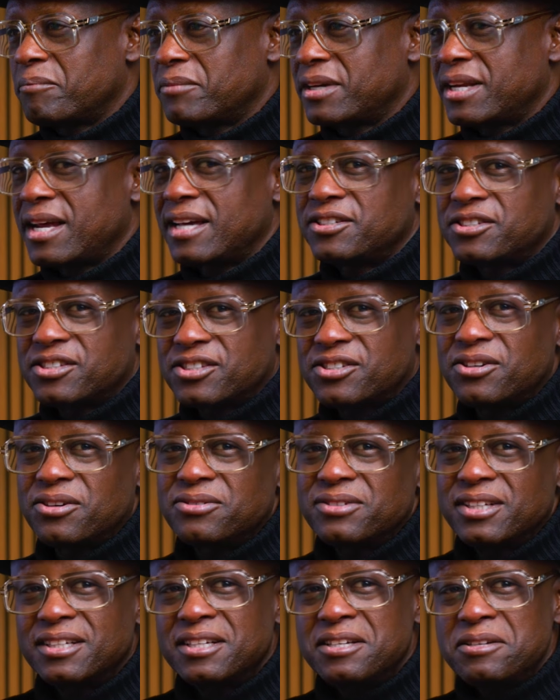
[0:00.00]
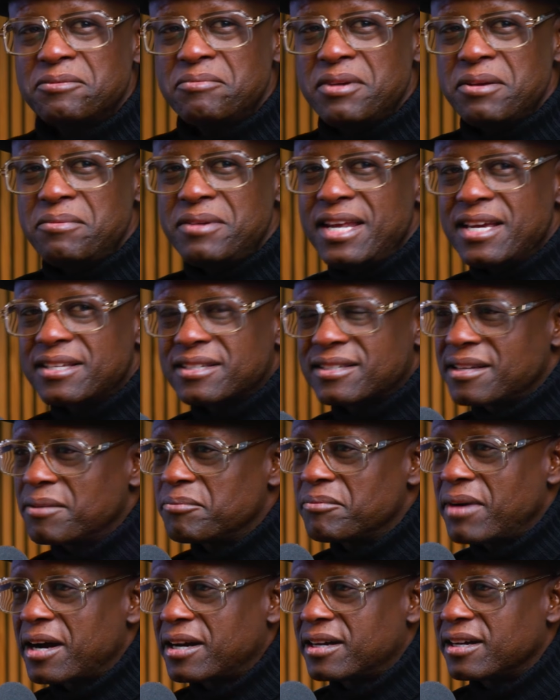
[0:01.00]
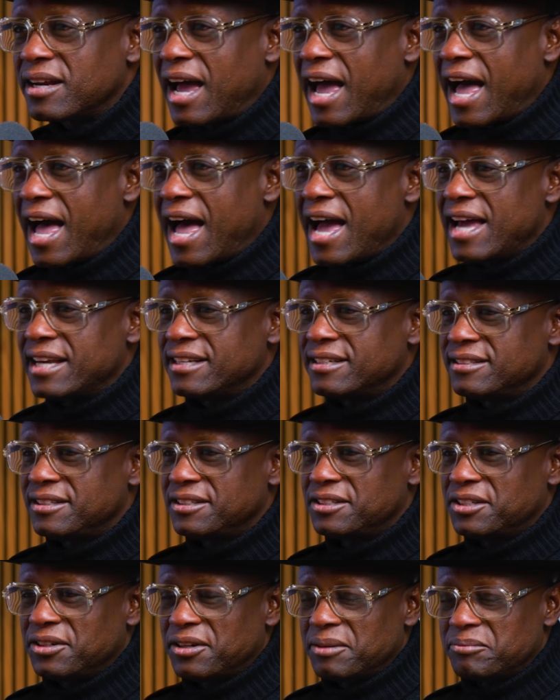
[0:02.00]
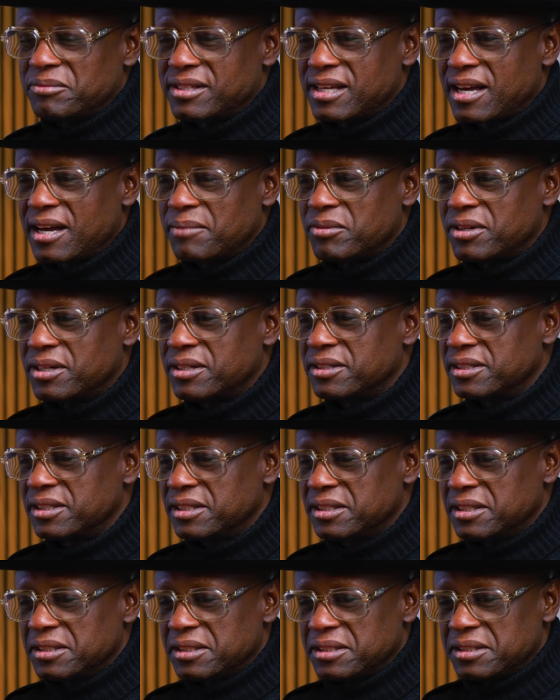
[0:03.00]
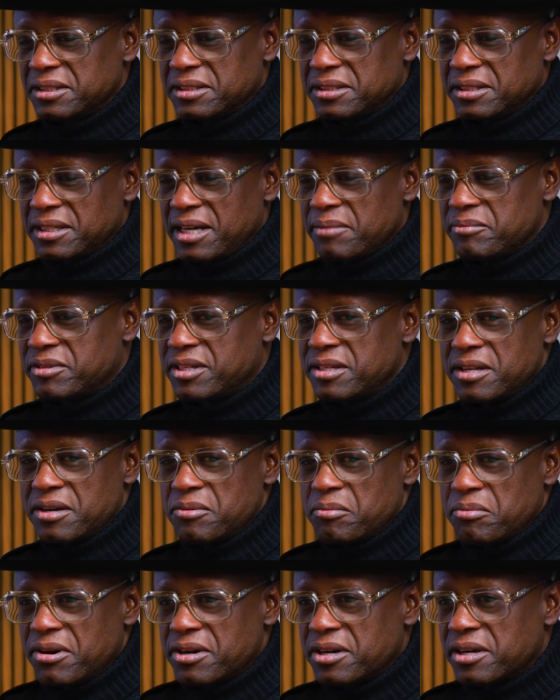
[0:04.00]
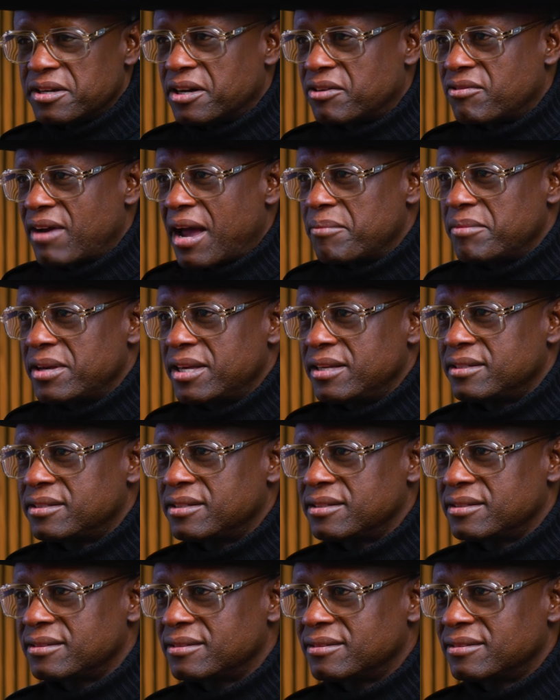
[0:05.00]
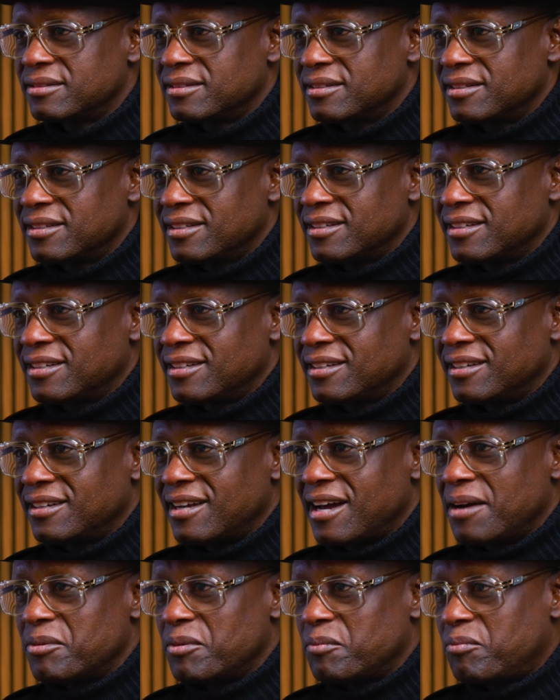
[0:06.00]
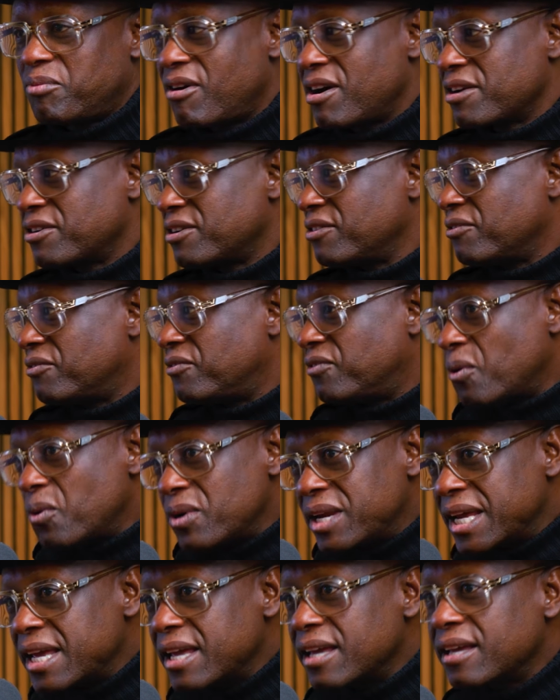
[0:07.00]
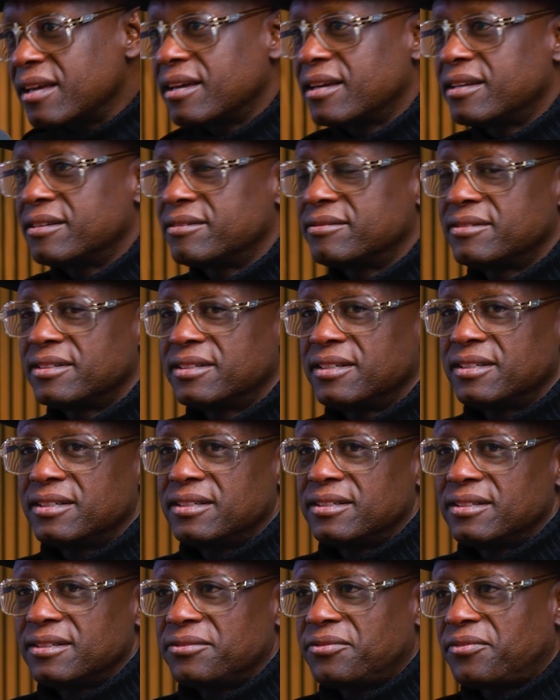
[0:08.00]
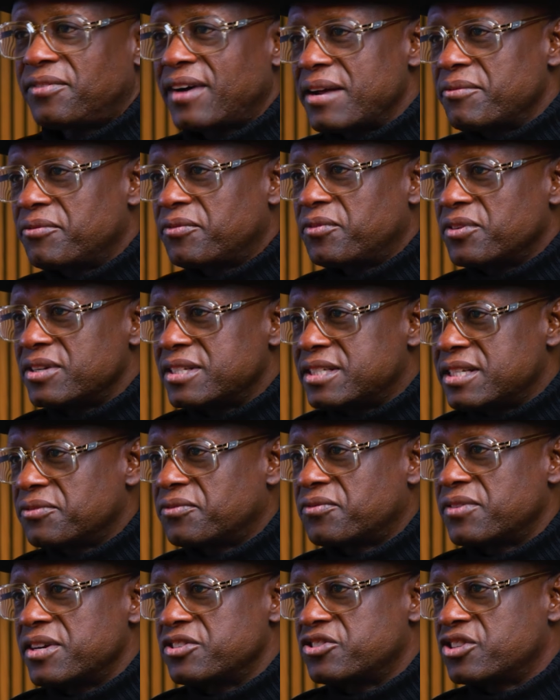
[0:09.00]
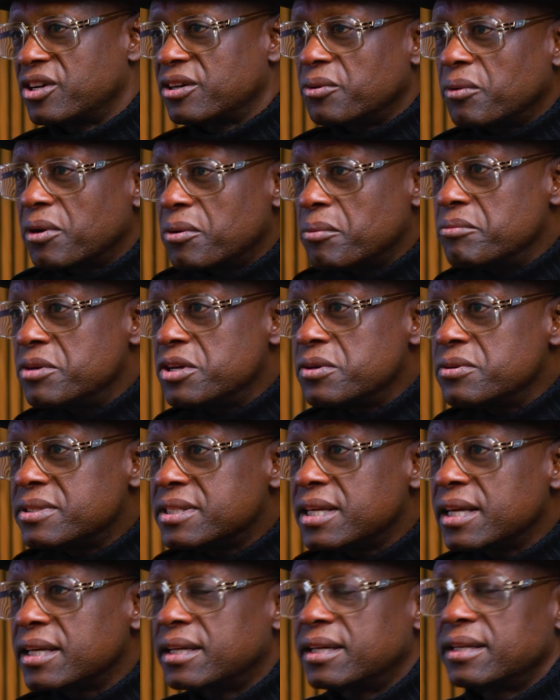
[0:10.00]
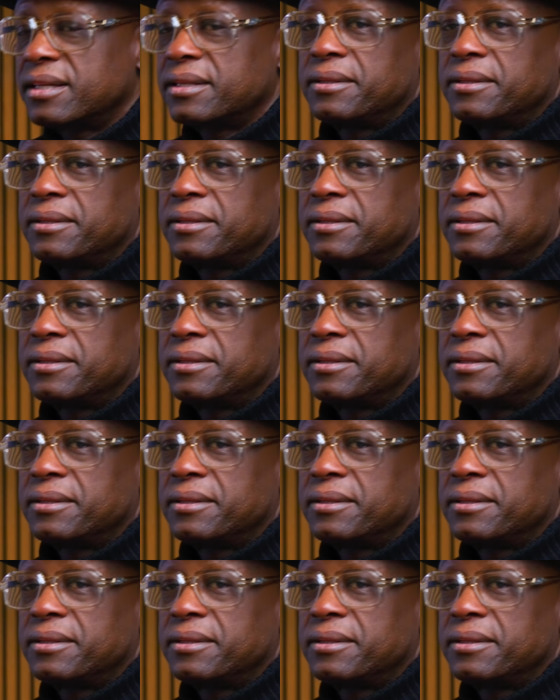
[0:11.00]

But I just know maybe there's something I could add. I'm saying I'm sitting on board of the Grammys. I'm a part of the voting and fight for different genre of music.